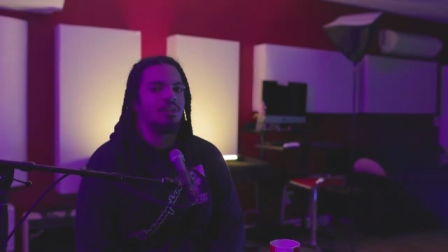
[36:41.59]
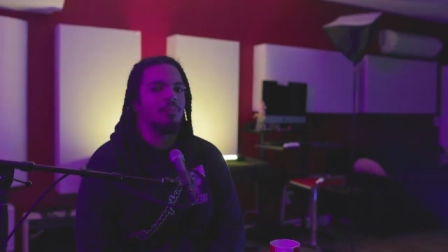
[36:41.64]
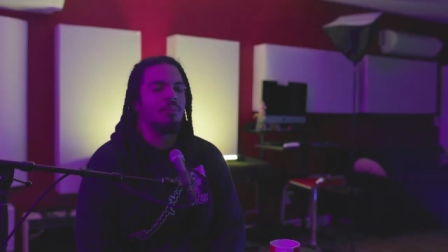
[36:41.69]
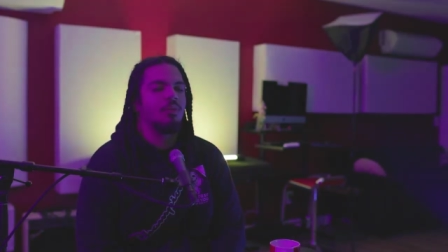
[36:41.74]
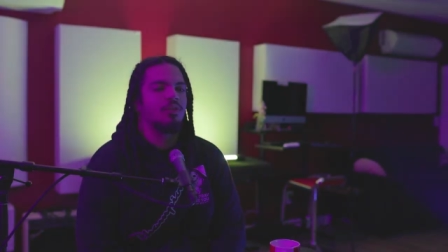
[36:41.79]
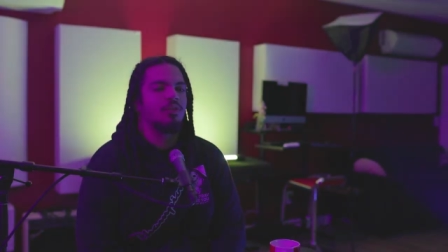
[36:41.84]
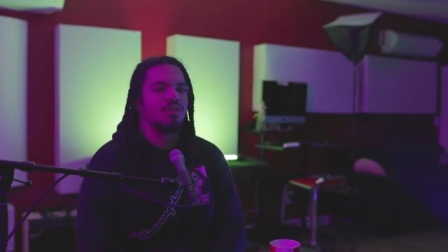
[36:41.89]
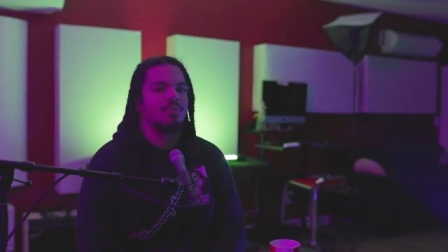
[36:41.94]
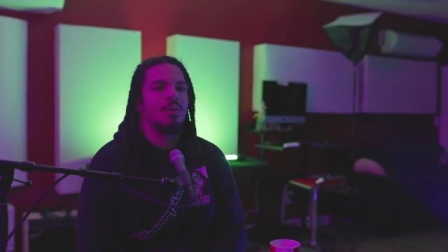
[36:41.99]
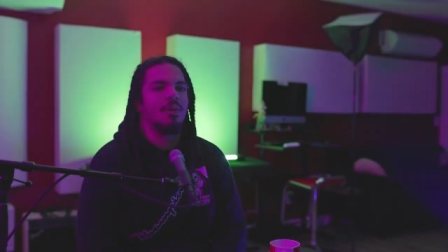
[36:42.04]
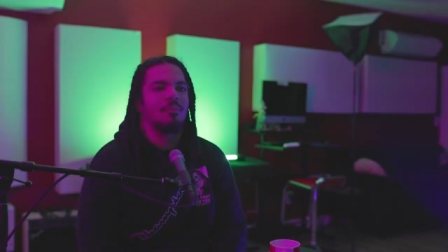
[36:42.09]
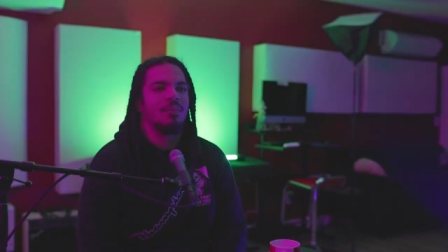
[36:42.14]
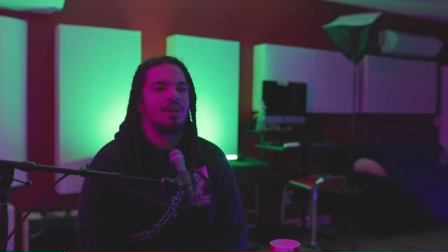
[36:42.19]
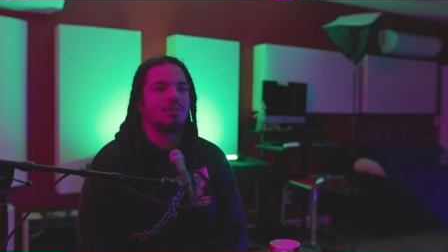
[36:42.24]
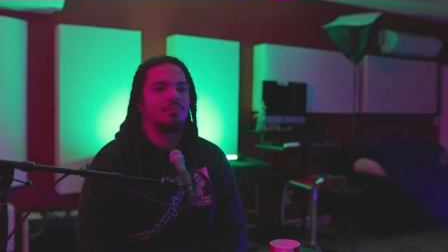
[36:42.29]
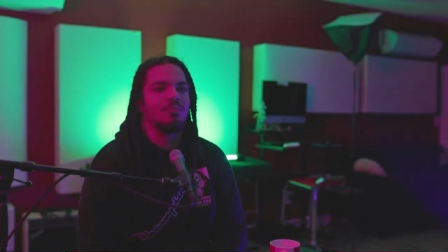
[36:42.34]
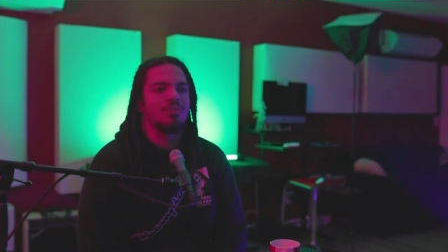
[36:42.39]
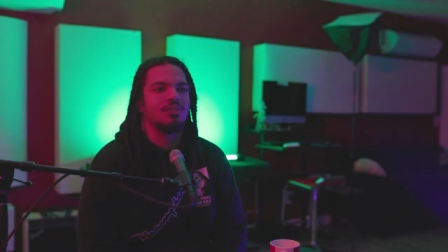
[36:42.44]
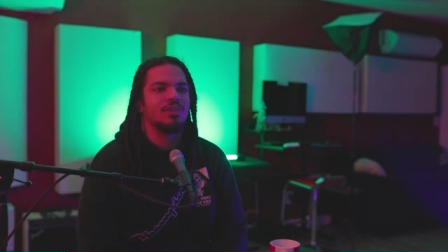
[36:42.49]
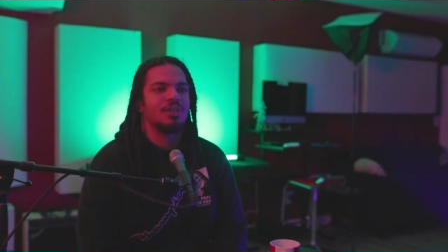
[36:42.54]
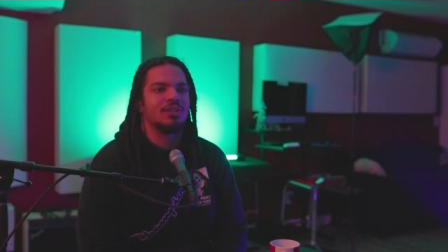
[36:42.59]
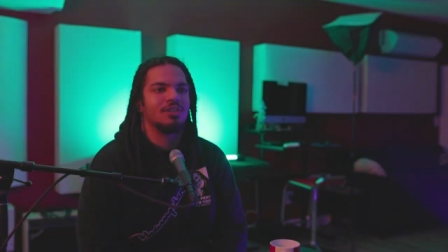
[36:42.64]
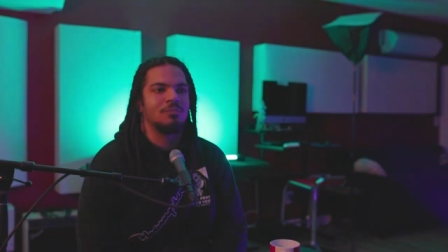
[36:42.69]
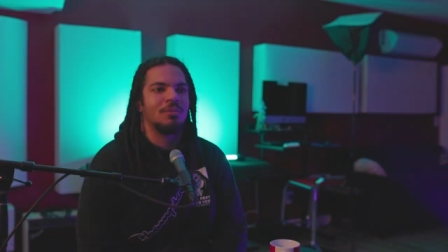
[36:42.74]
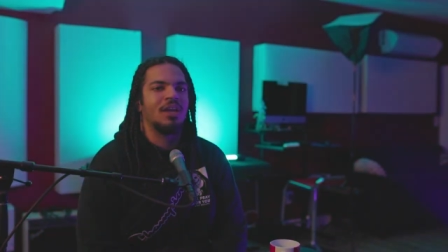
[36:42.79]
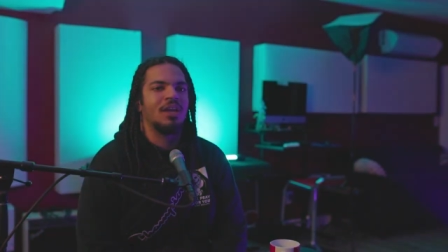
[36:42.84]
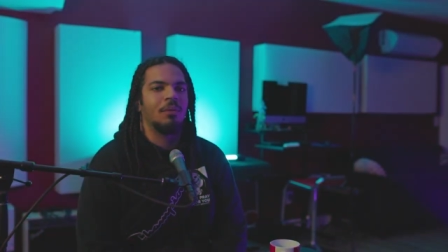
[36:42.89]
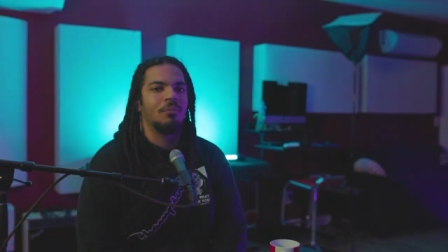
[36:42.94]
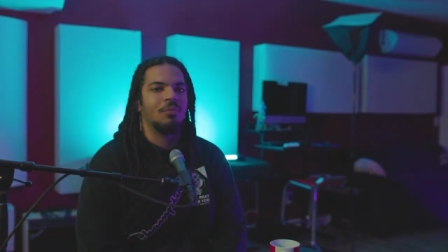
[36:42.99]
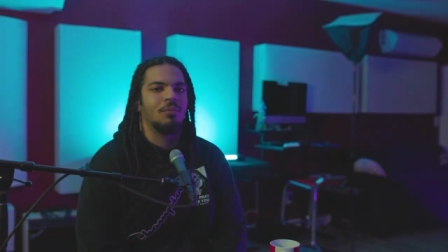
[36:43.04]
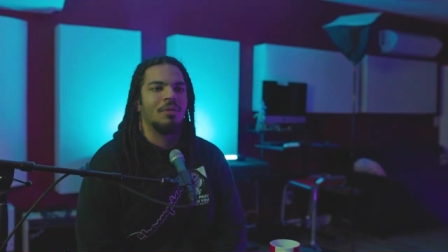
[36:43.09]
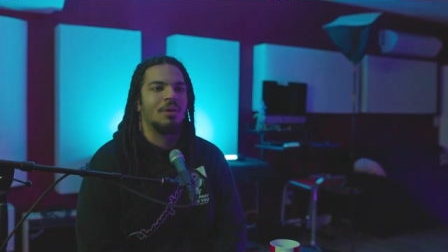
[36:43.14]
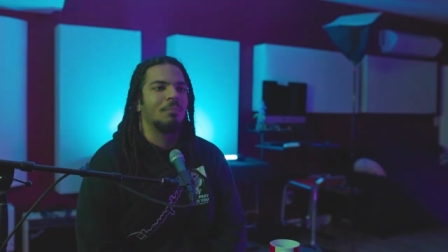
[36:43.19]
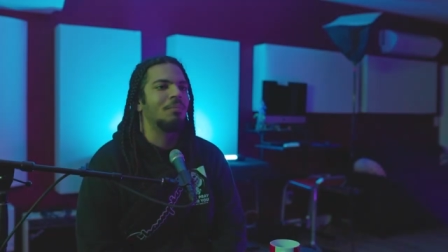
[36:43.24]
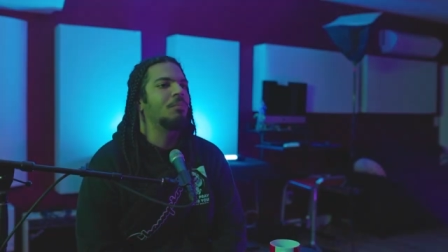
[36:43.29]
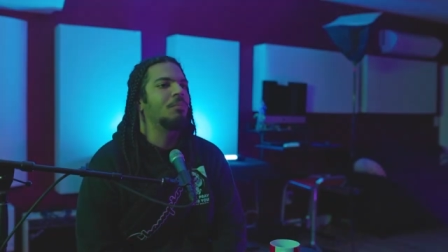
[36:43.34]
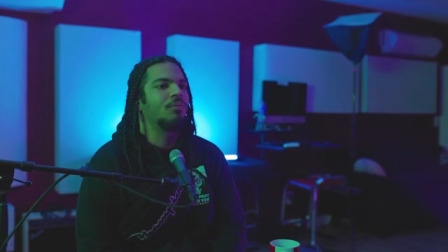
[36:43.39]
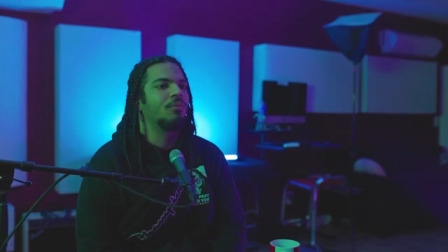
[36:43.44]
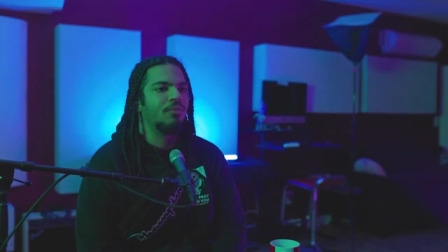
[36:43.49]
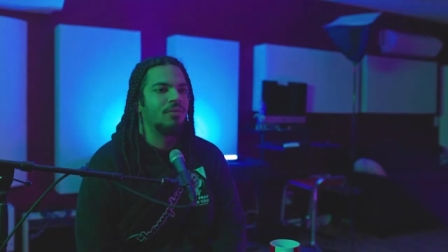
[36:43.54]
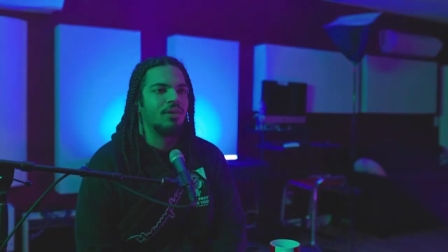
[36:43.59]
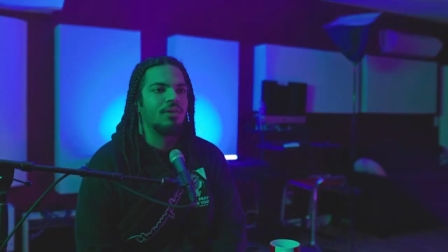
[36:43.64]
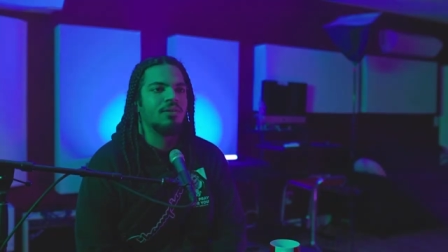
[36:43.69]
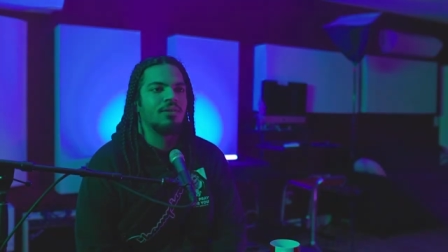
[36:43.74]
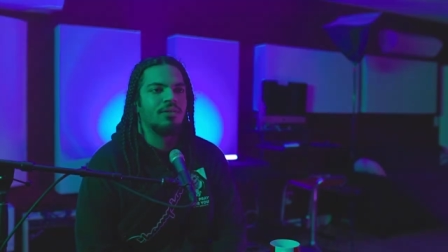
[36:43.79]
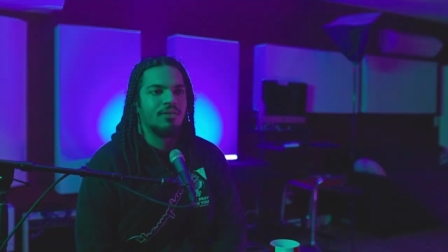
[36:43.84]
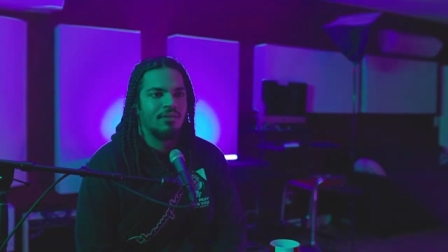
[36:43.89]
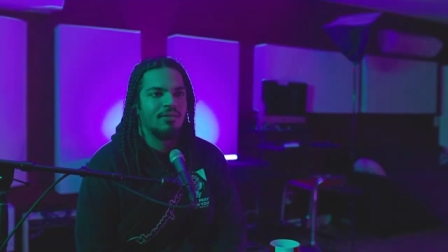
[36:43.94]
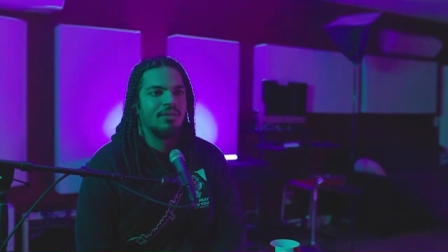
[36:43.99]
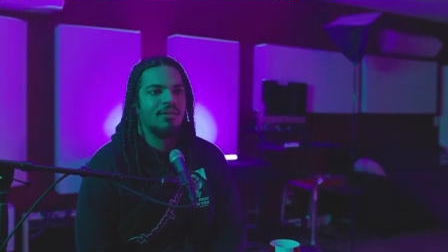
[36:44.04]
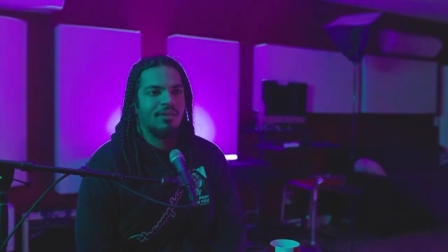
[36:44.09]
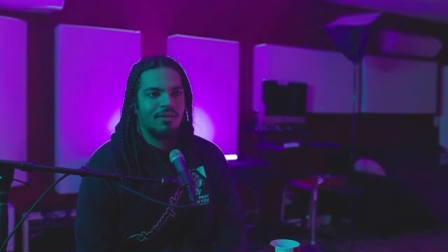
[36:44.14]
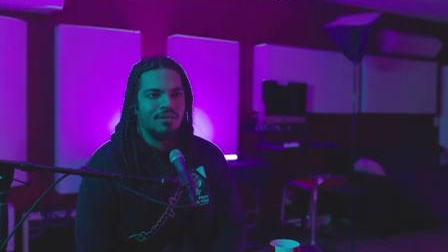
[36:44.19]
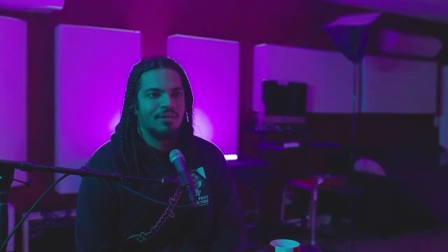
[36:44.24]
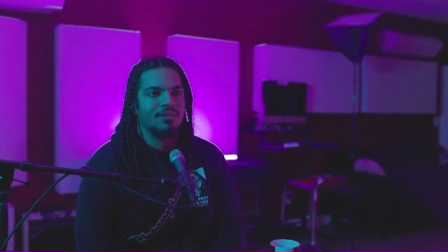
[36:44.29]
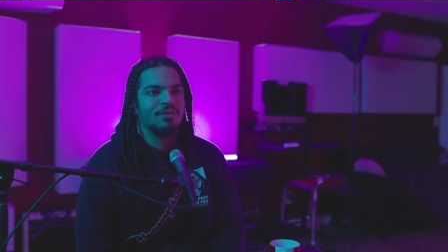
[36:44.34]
most about making music is being able to make people feel Okay.